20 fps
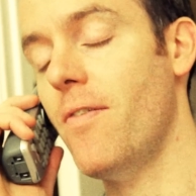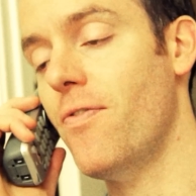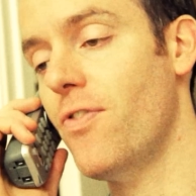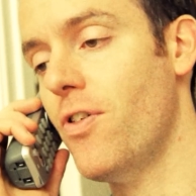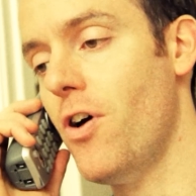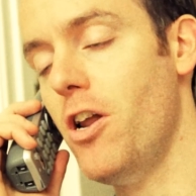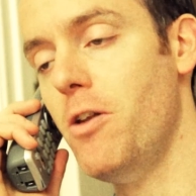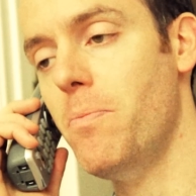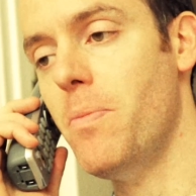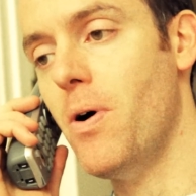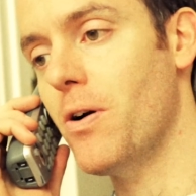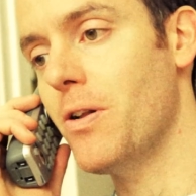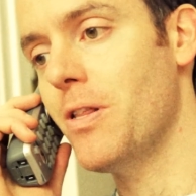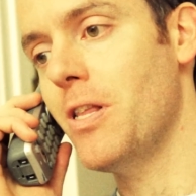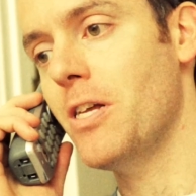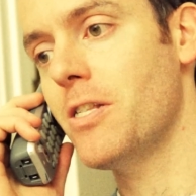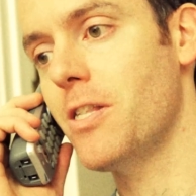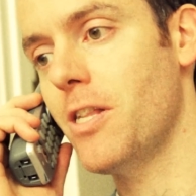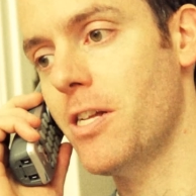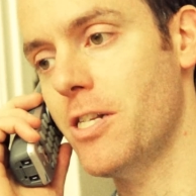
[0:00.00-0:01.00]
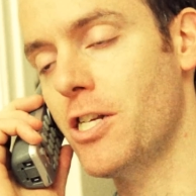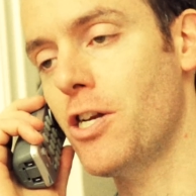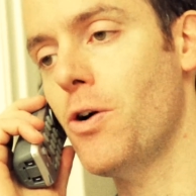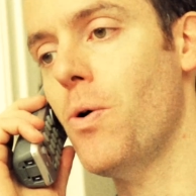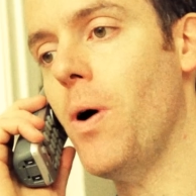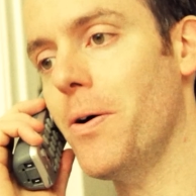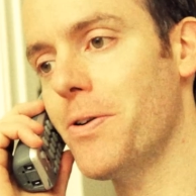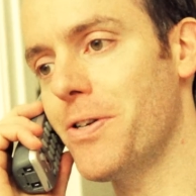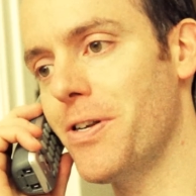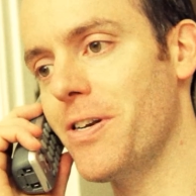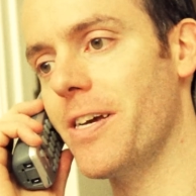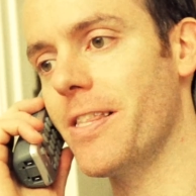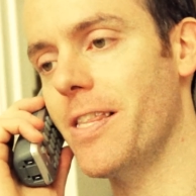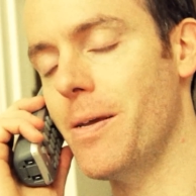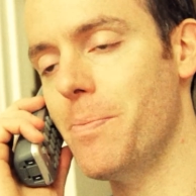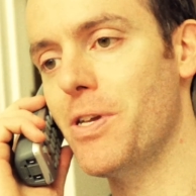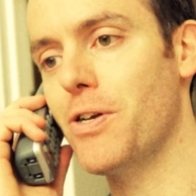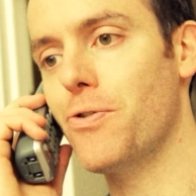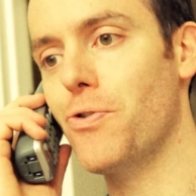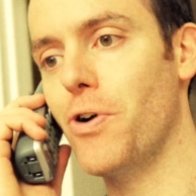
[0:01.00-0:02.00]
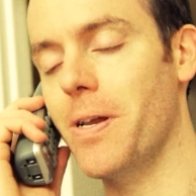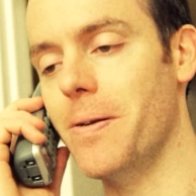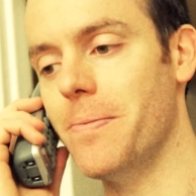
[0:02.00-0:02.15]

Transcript: do it. And she goes,